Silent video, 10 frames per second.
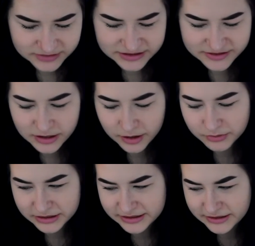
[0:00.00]
it's not
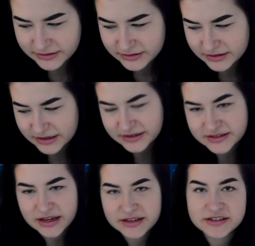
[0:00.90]
really, like I
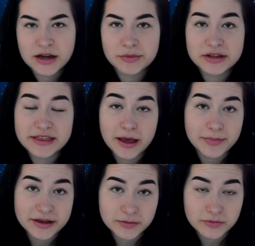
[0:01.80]
said, it's not really
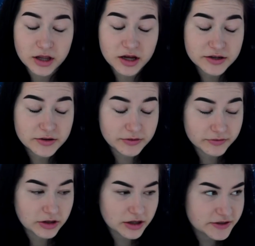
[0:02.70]
that big of a
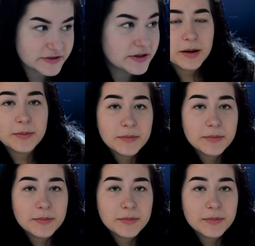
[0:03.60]
loss.